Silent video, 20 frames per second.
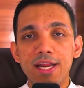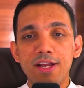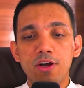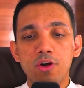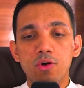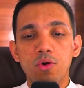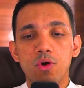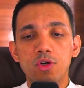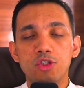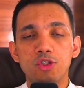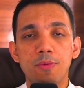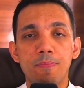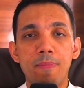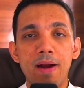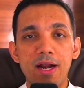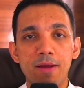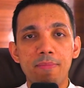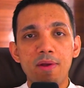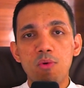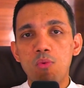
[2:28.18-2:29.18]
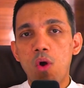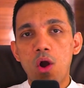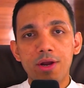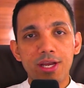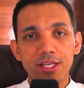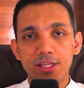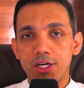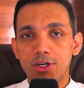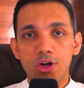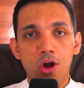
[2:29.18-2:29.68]
a course, you better be
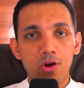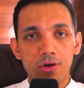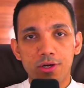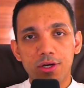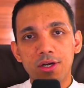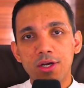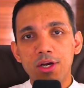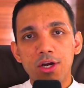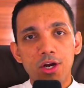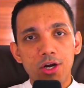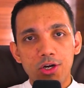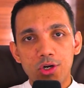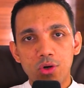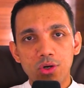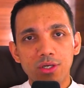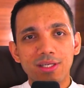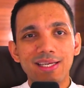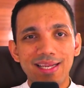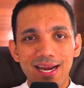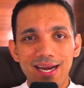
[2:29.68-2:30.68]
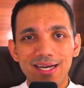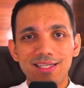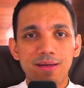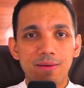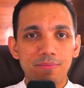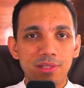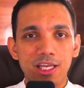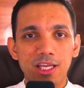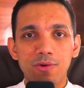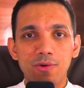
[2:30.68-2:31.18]
walking the talk. Don't create
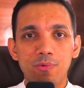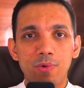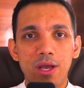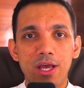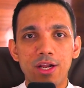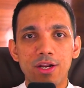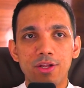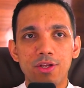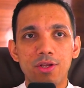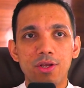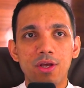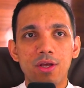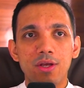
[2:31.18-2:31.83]
something where